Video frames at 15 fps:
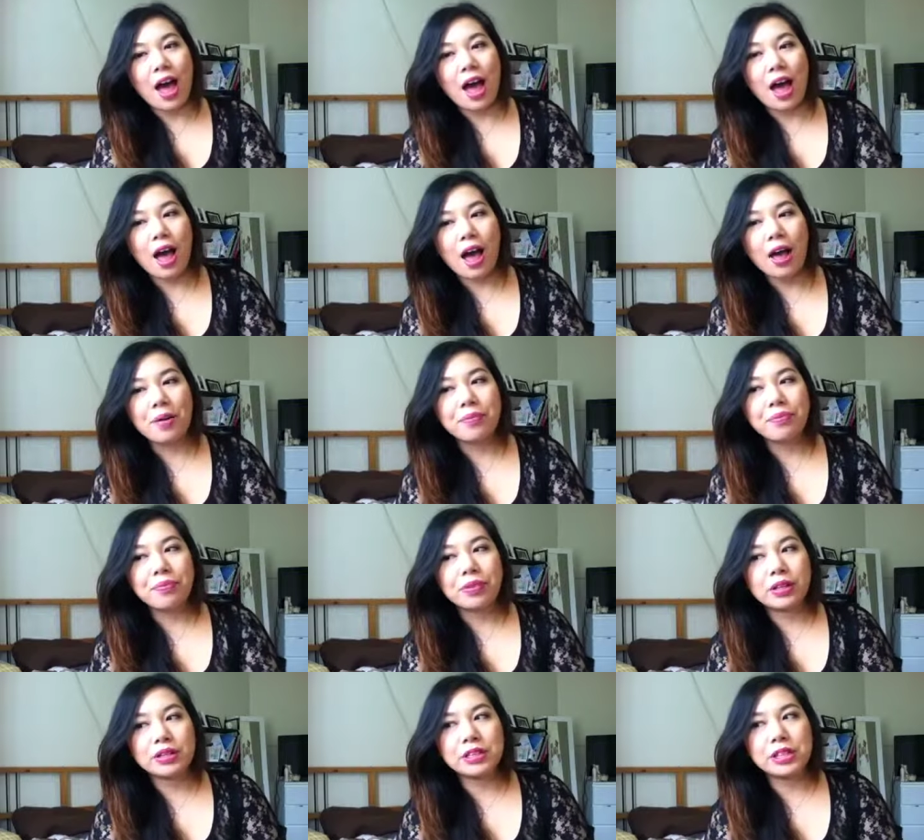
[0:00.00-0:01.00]
Um,
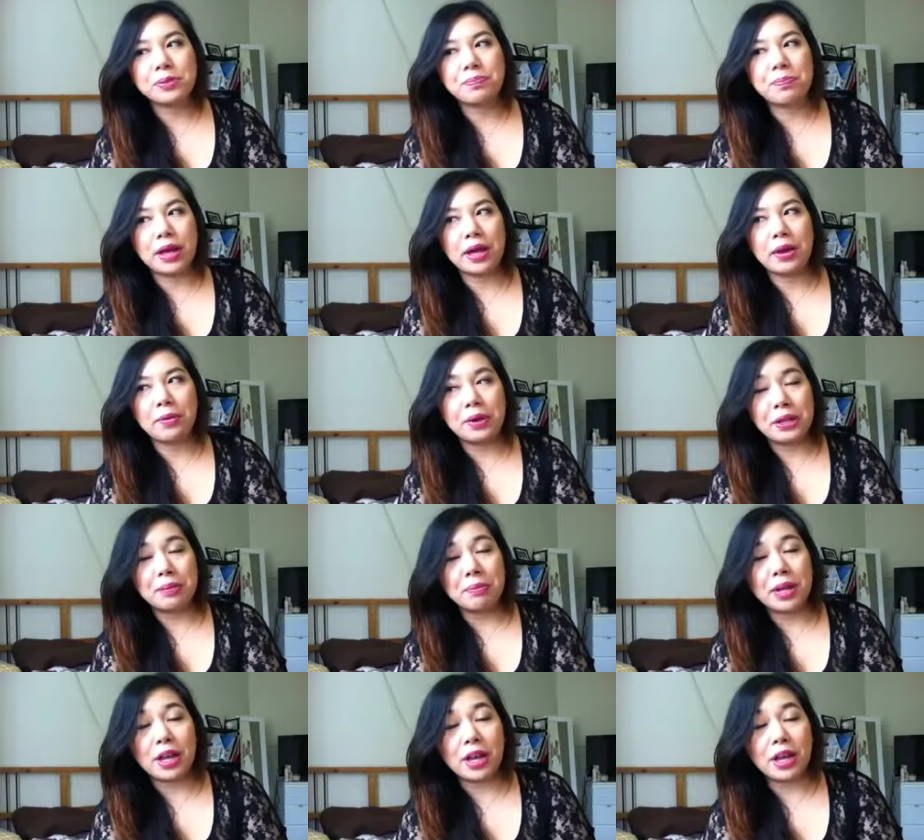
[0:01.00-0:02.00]
just bear with
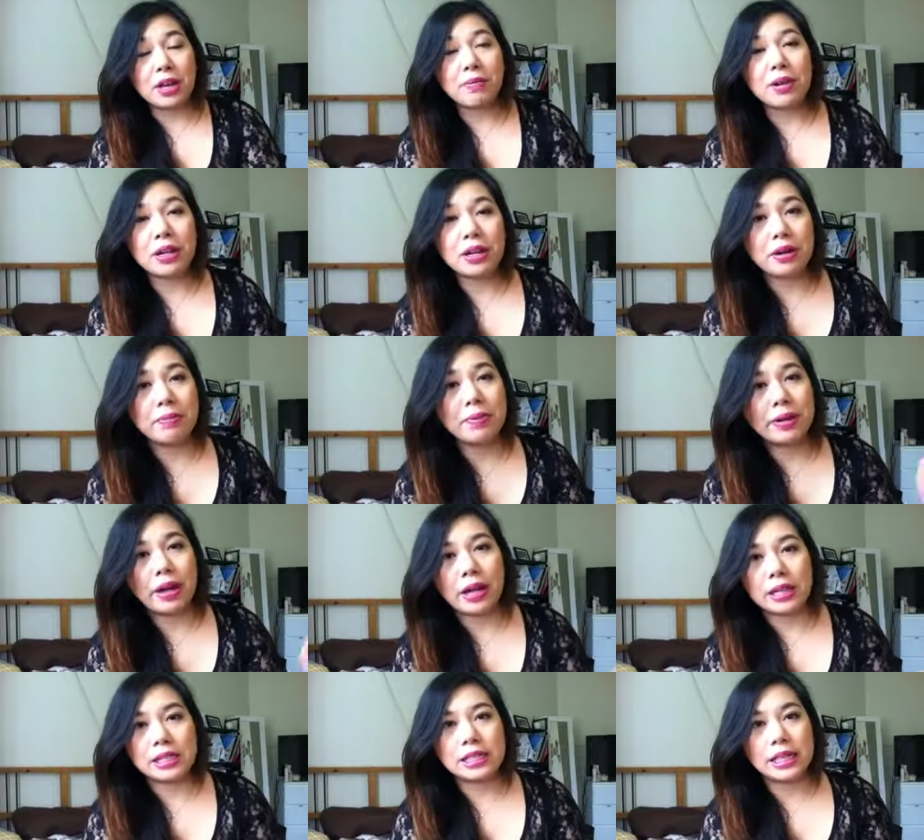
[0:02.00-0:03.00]
me, I am a little bit
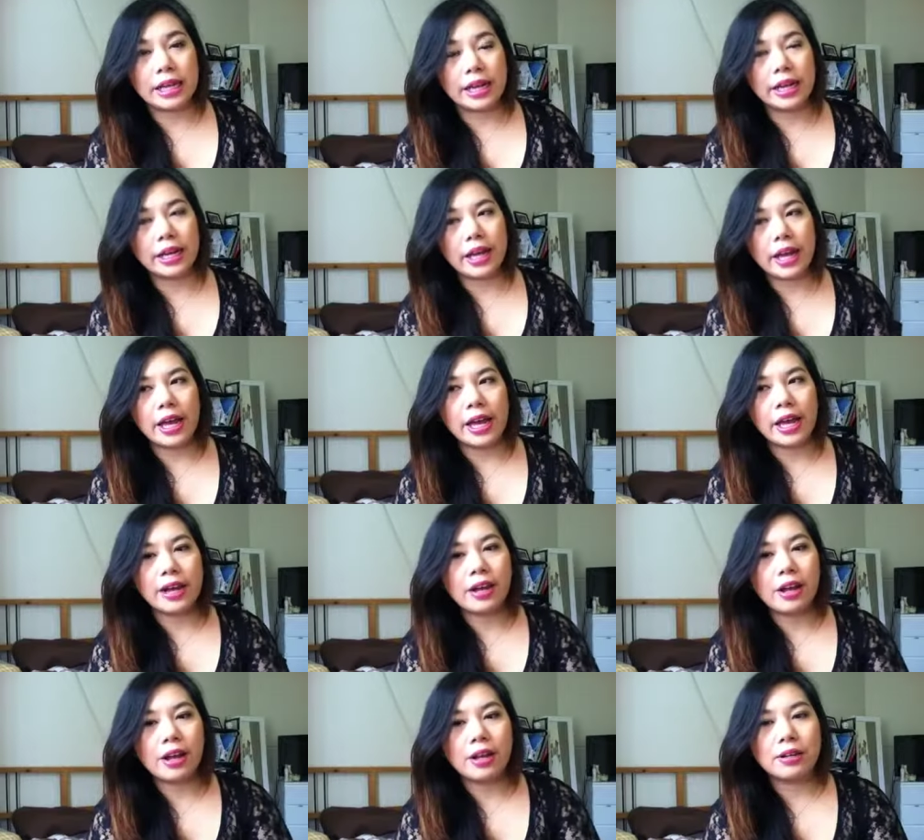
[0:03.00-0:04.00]
sick
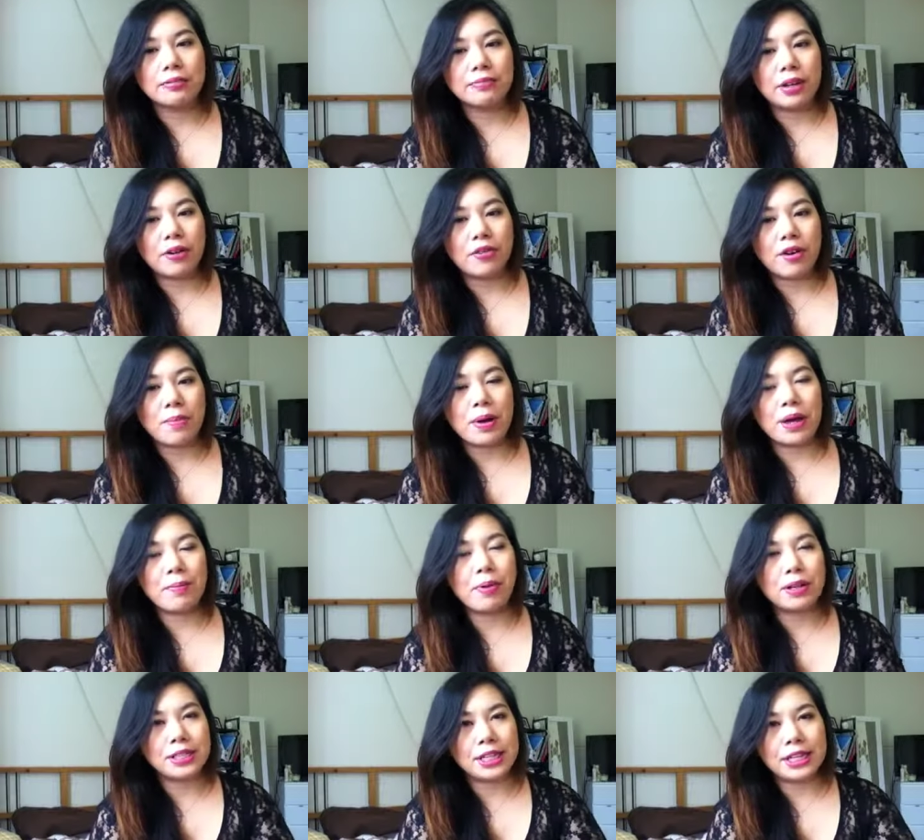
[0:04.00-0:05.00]
and um, I've got my
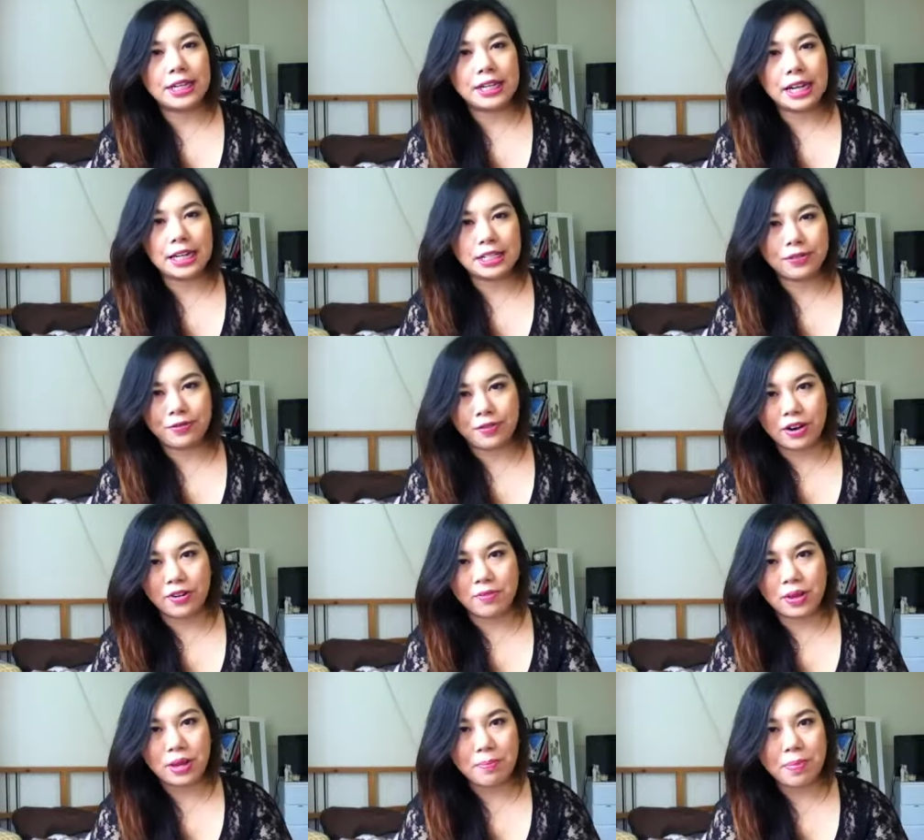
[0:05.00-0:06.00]
box of Kleenex in front
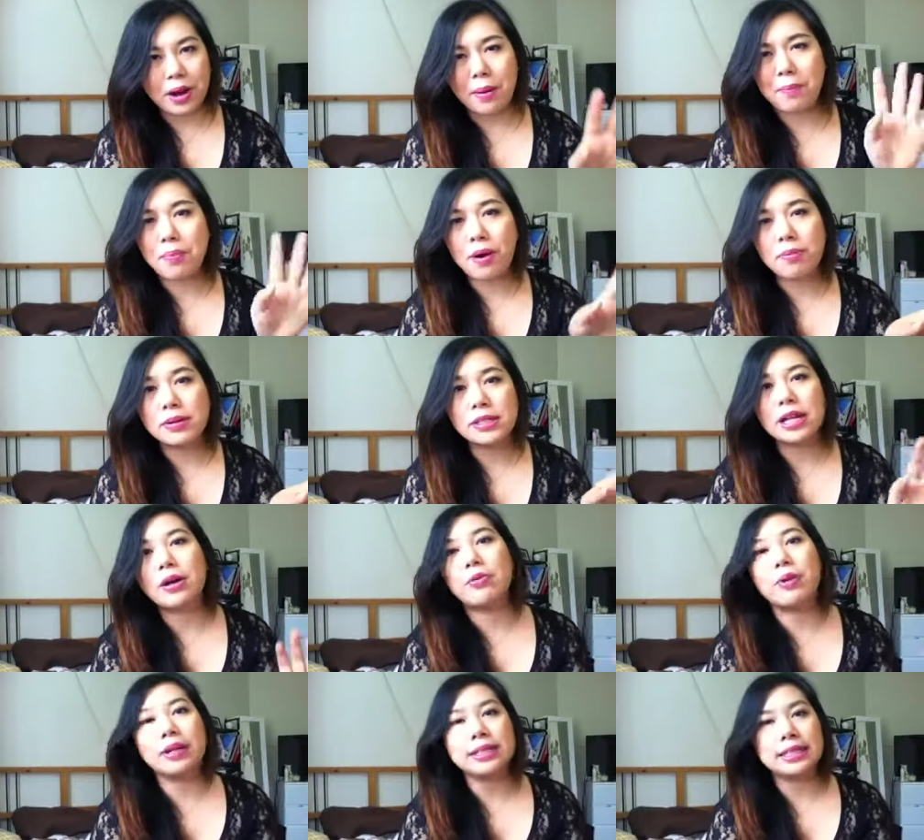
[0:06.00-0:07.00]
of me, but I promise
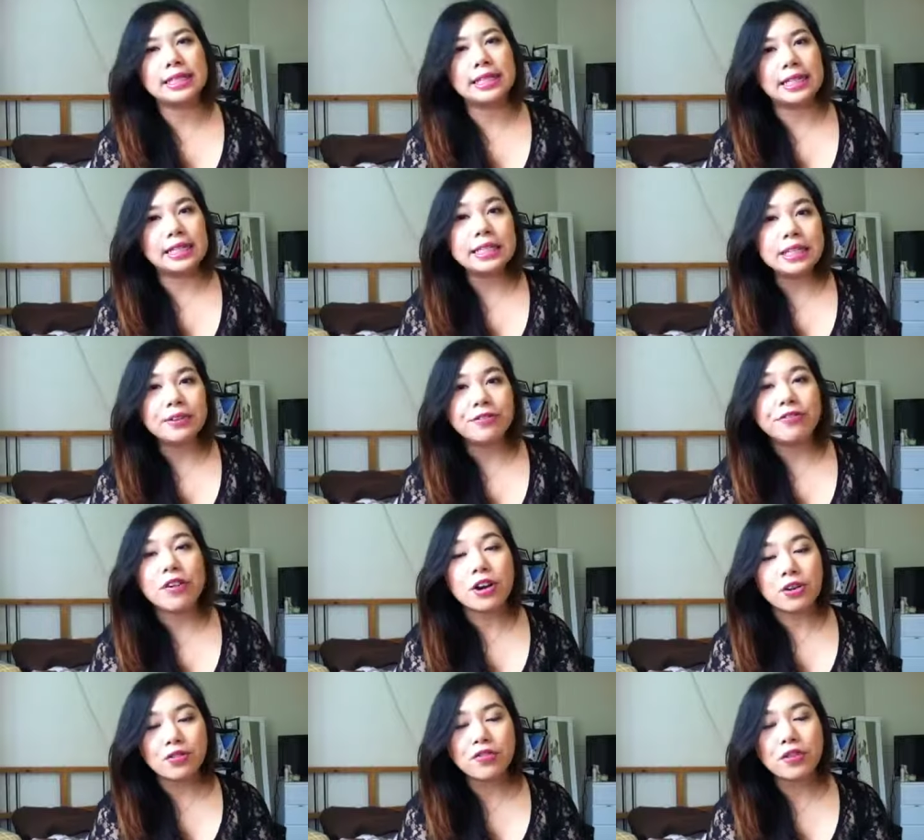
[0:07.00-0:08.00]
I won't sneeze in
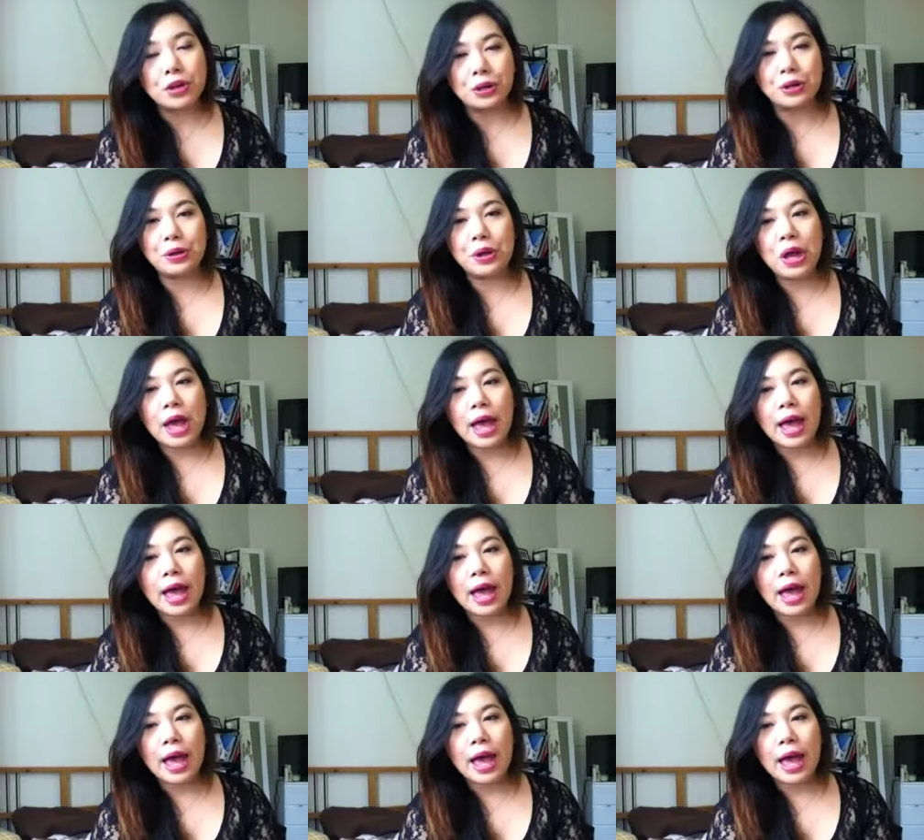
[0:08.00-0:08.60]
front of you.